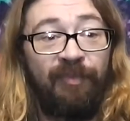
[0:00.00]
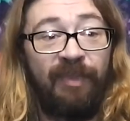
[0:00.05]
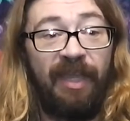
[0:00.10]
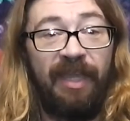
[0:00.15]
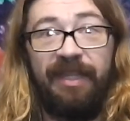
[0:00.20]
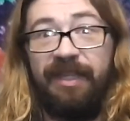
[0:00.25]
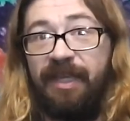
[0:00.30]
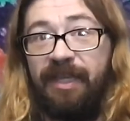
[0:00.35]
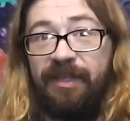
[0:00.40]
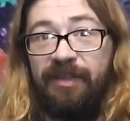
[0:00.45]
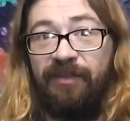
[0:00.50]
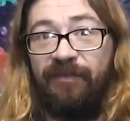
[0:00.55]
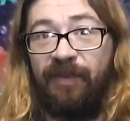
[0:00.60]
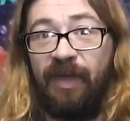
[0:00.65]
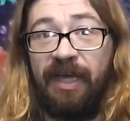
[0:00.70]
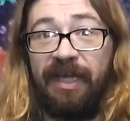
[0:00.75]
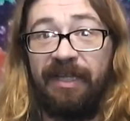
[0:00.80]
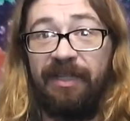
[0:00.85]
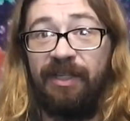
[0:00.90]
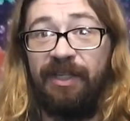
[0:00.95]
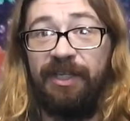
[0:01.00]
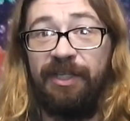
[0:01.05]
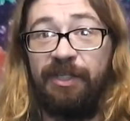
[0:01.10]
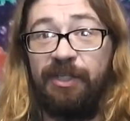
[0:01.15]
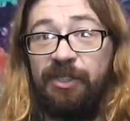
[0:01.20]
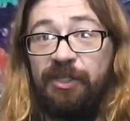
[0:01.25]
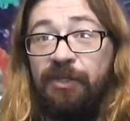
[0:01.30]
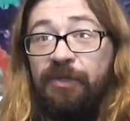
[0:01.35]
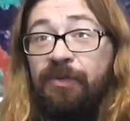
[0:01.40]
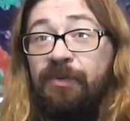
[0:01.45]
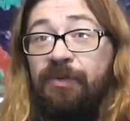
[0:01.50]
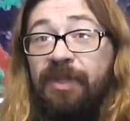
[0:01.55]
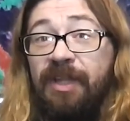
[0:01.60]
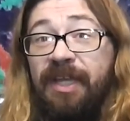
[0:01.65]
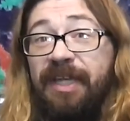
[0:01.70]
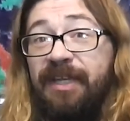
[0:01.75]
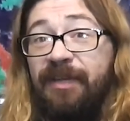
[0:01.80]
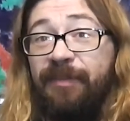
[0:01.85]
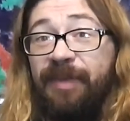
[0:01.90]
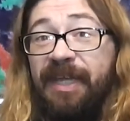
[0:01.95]
And then the violin is tuned
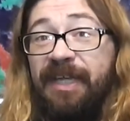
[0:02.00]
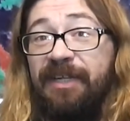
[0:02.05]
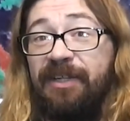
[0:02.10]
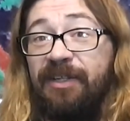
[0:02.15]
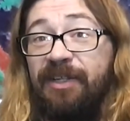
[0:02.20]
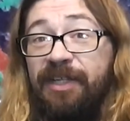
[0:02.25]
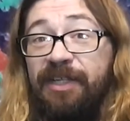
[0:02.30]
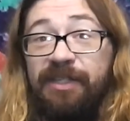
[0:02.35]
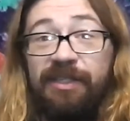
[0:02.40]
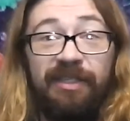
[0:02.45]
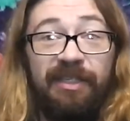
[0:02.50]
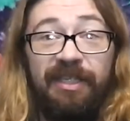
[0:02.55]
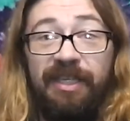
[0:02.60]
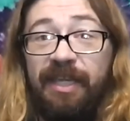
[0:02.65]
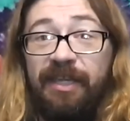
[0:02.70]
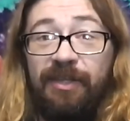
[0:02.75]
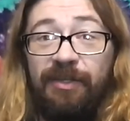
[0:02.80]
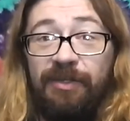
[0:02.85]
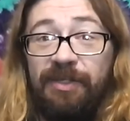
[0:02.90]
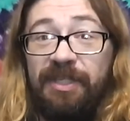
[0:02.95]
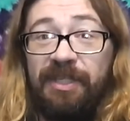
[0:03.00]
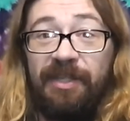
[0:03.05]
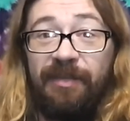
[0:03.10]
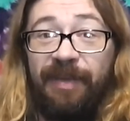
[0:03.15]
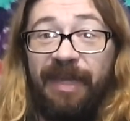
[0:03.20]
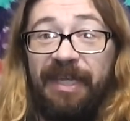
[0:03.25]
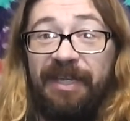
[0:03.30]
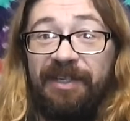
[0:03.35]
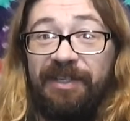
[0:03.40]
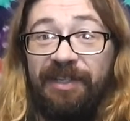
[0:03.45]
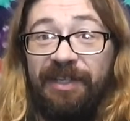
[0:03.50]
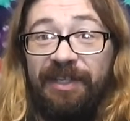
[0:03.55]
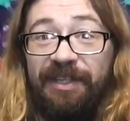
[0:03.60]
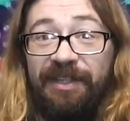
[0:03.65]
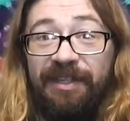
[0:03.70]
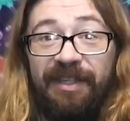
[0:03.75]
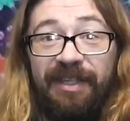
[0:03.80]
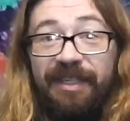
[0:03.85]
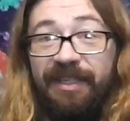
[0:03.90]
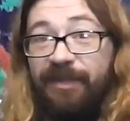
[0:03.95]
like a mandolin. So you get used to the
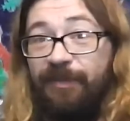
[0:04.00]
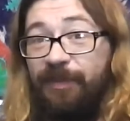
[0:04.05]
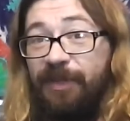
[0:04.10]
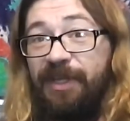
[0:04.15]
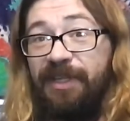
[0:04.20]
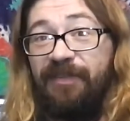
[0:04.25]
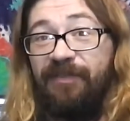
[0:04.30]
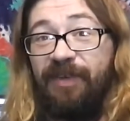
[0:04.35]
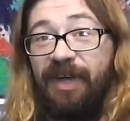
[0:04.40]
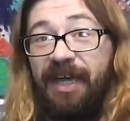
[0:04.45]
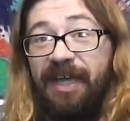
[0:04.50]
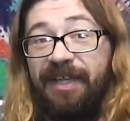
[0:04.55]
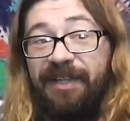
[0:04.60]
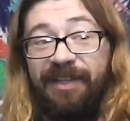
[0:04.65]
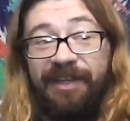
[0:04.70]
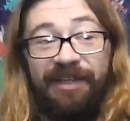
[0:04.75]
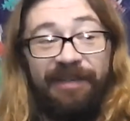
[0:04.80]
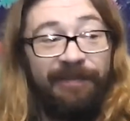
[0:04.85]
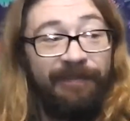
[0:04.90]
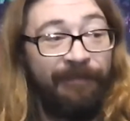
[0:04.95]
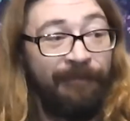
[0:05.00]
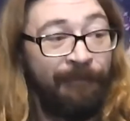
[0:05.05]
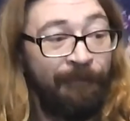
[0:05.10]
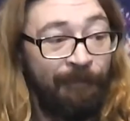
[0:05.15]
mandolin and you can play the violin.